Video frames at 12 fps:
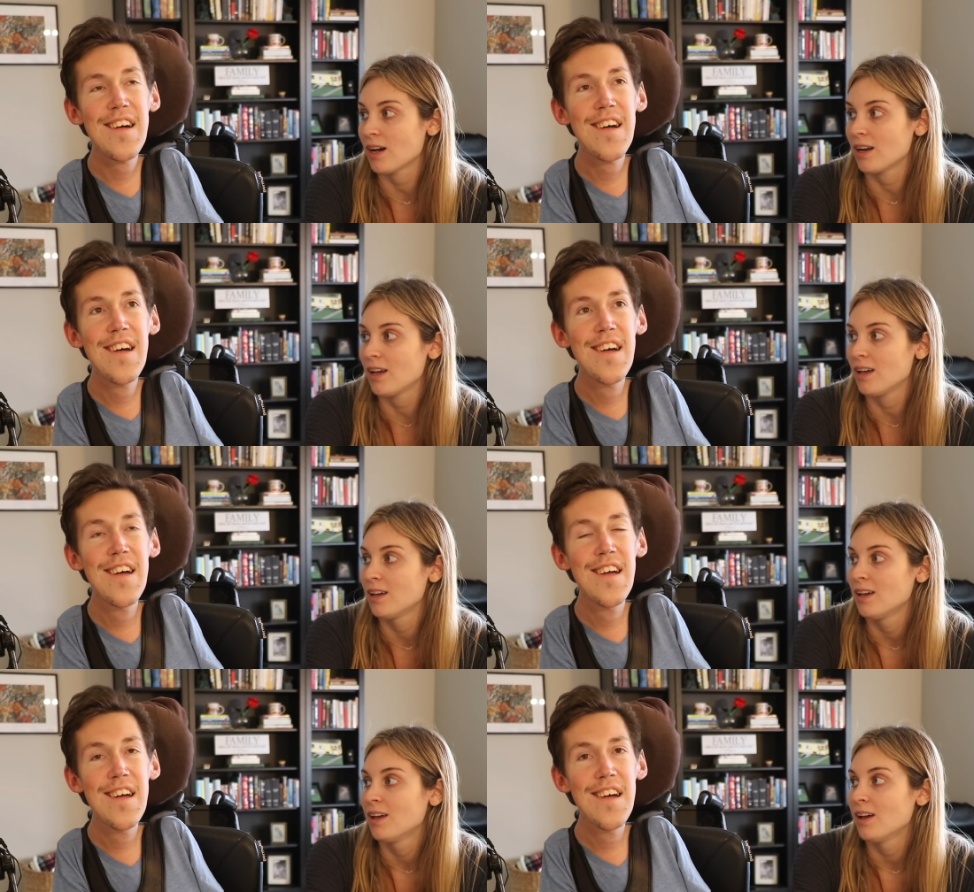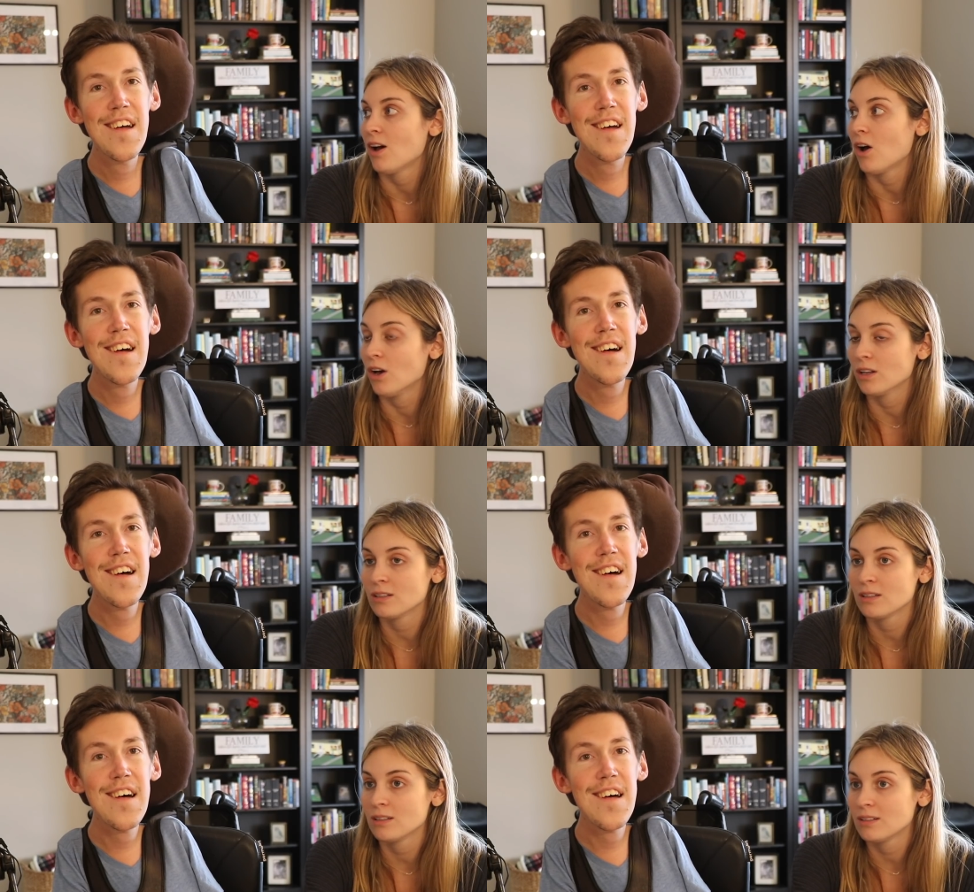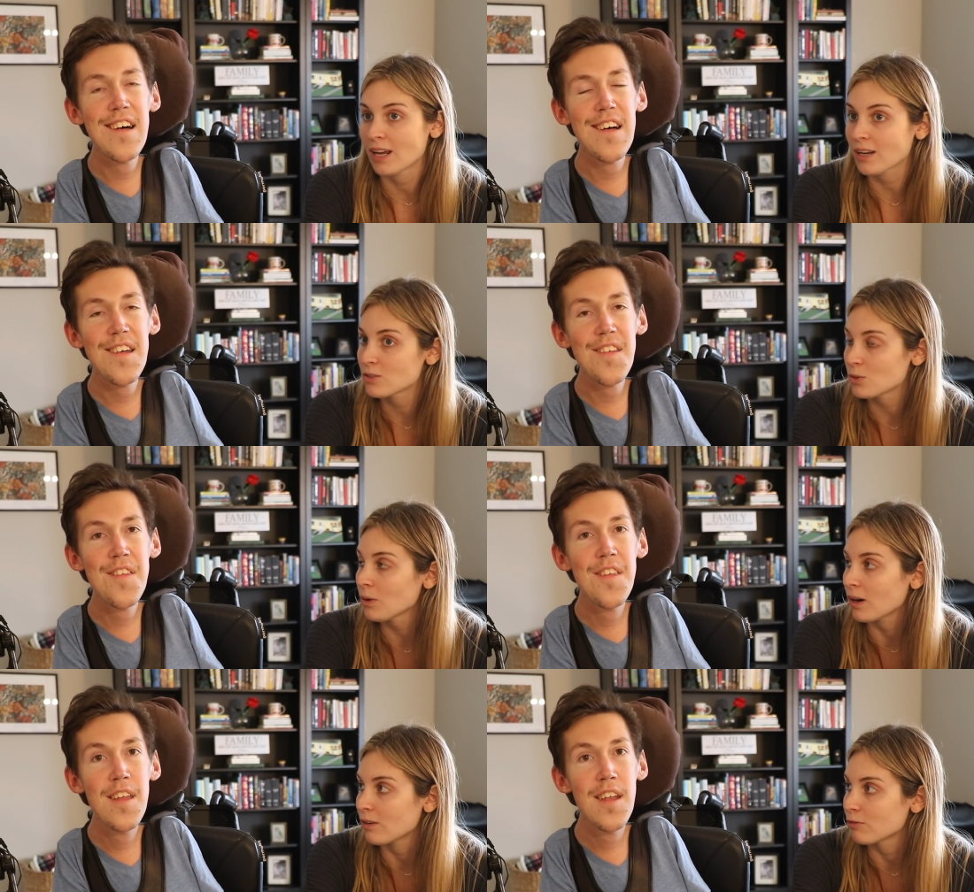Speaker 1: got it on
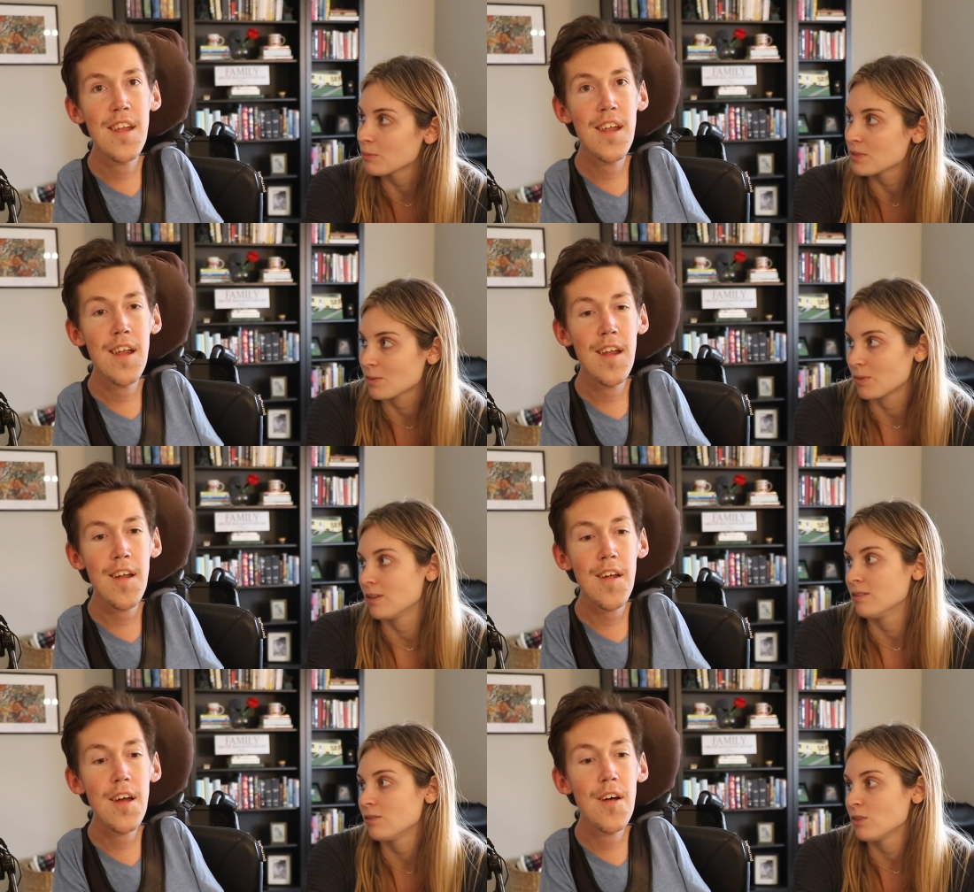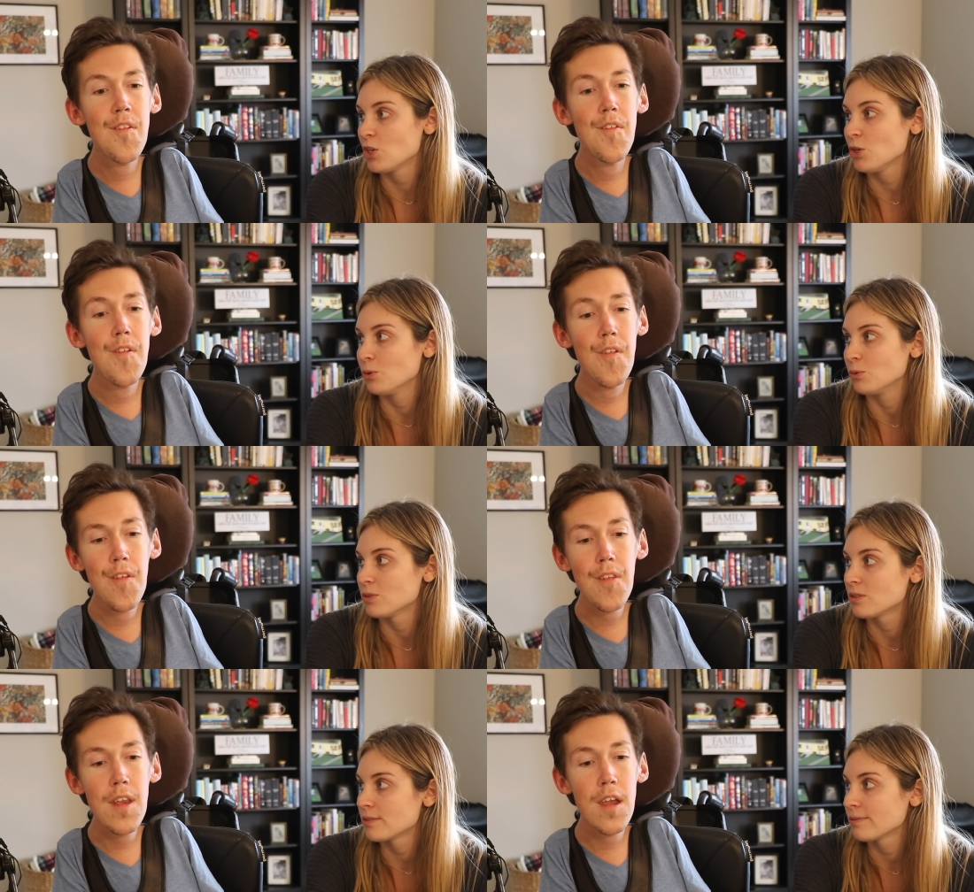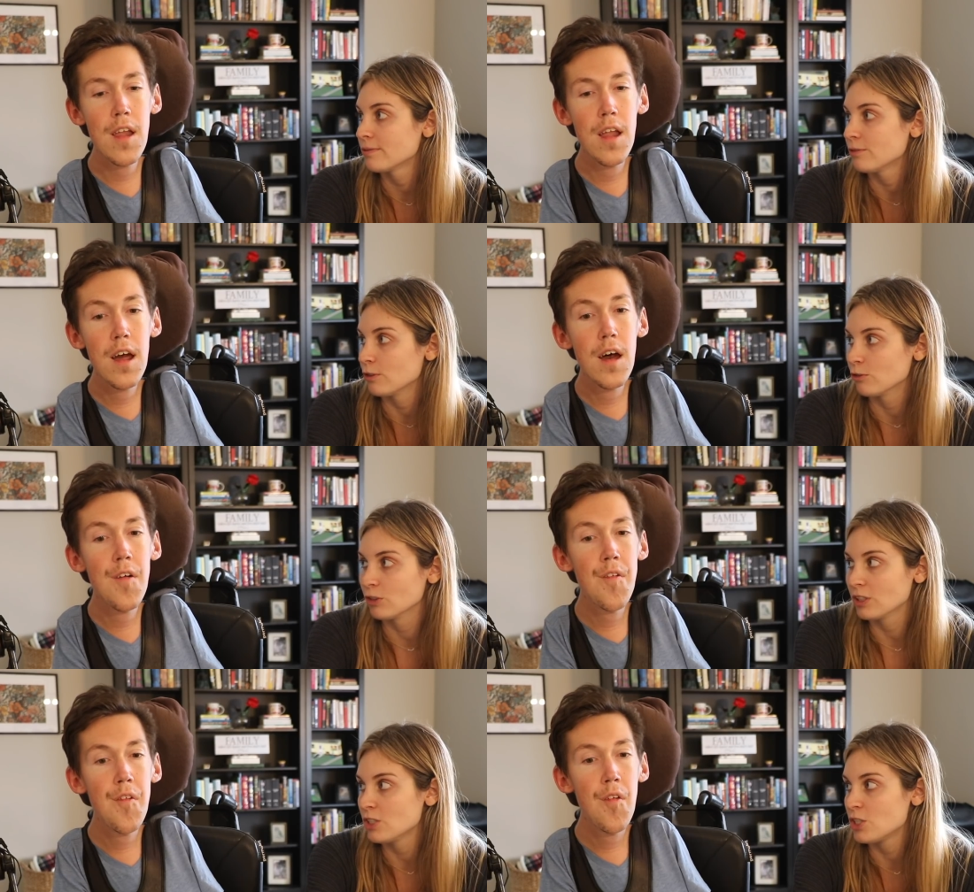Nextdoor from someone yeah. used for
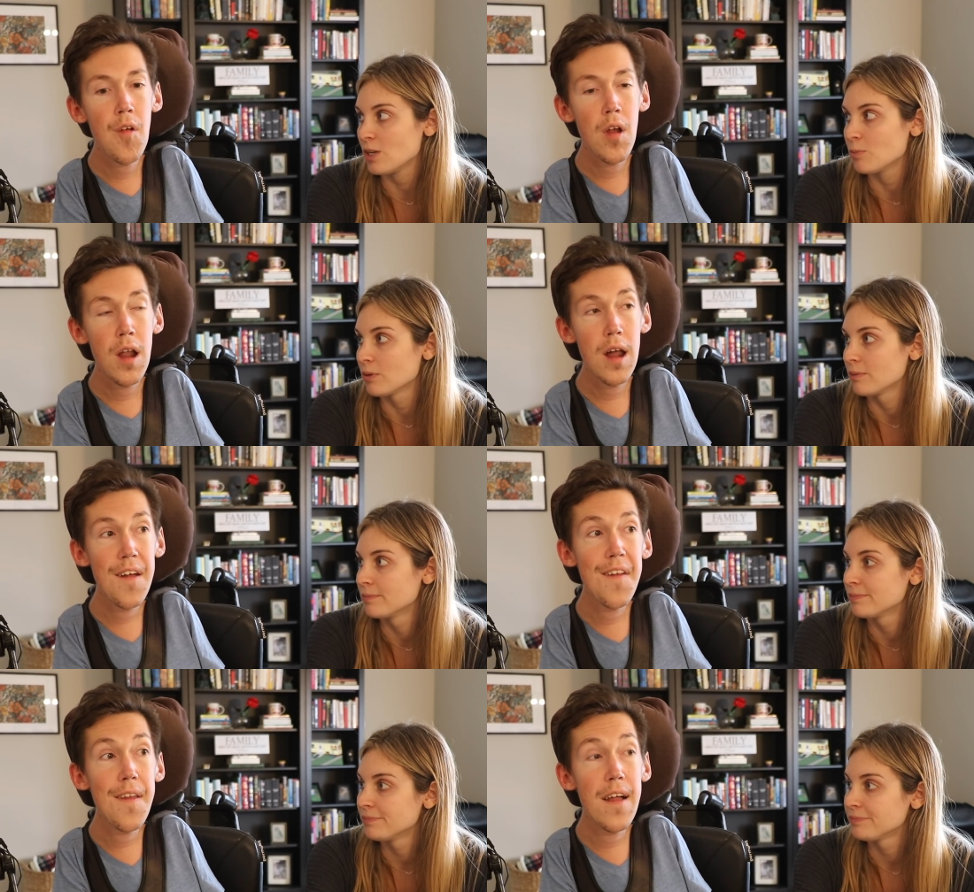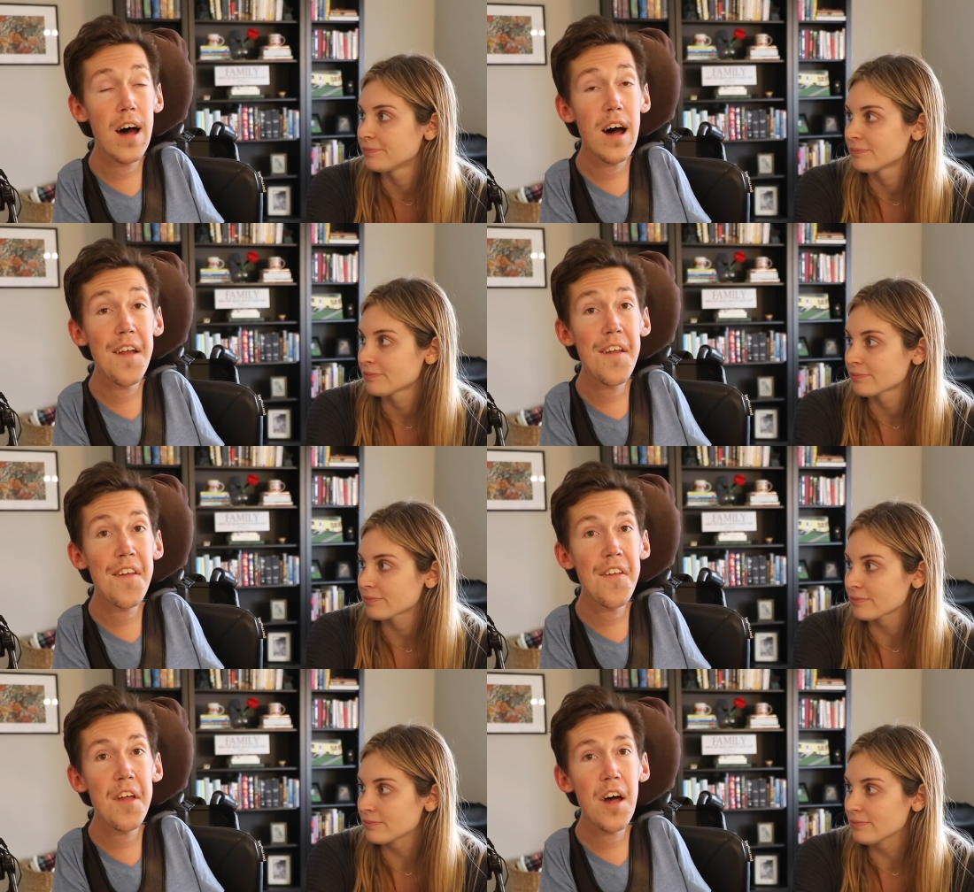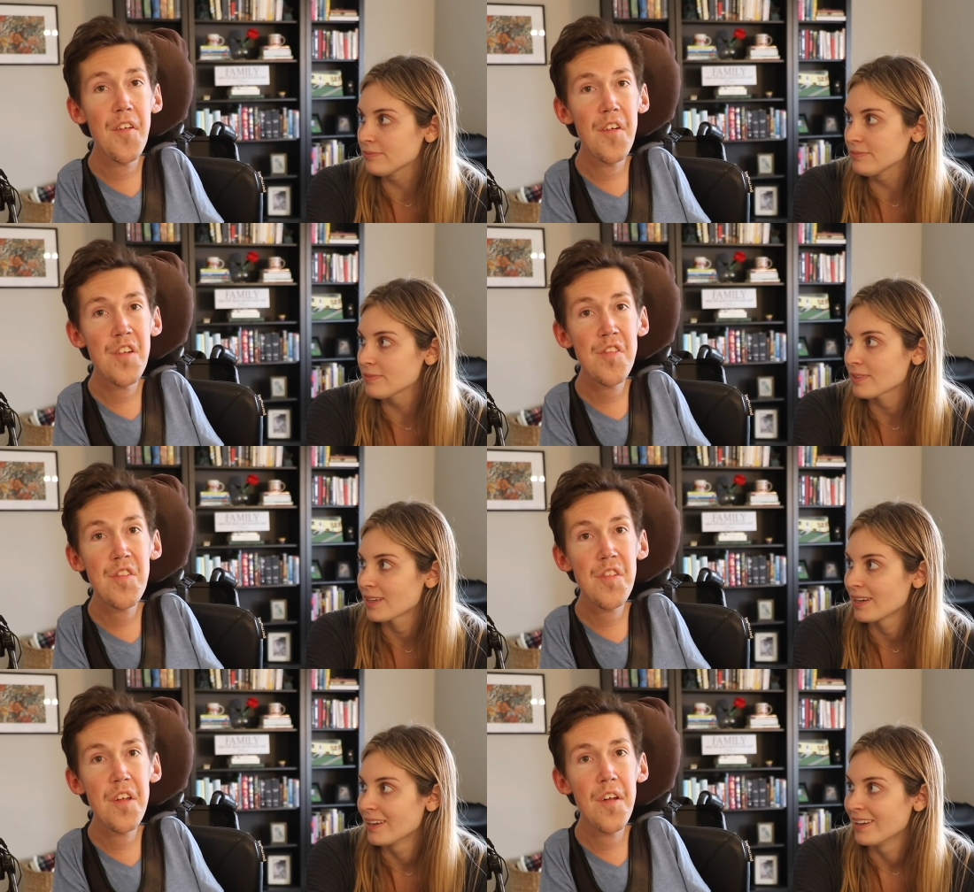yeah. really cheap.
Speaker 2: A lot of the
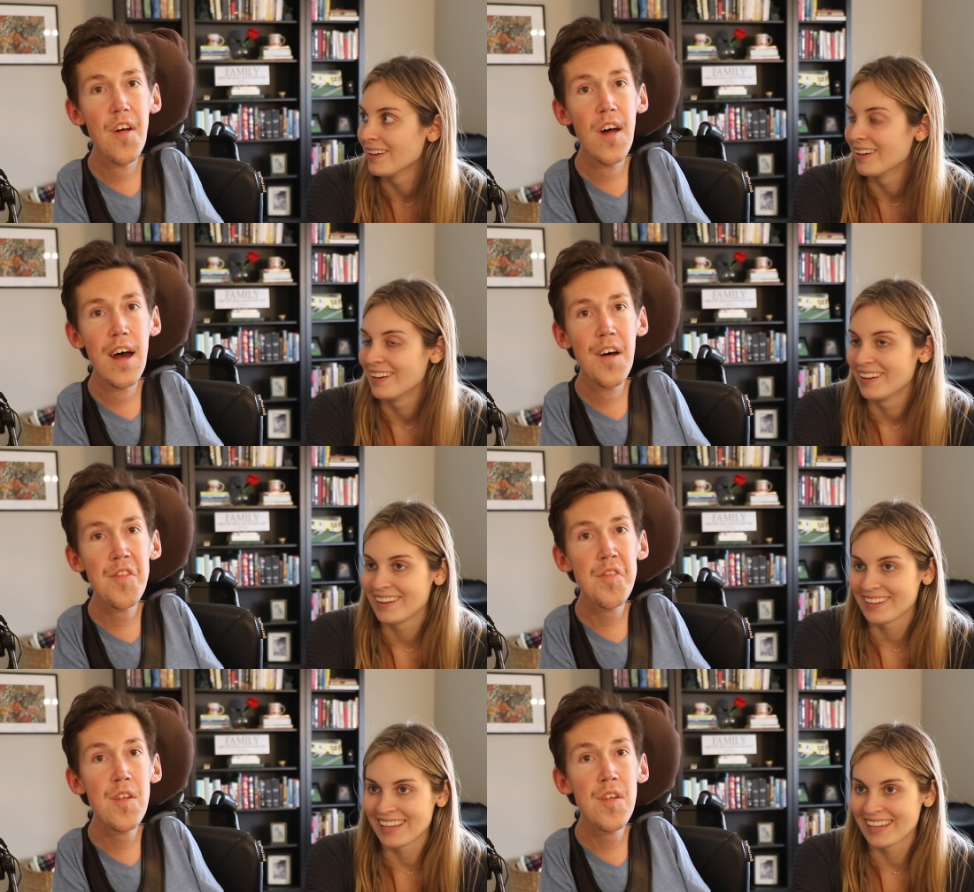decorations in our house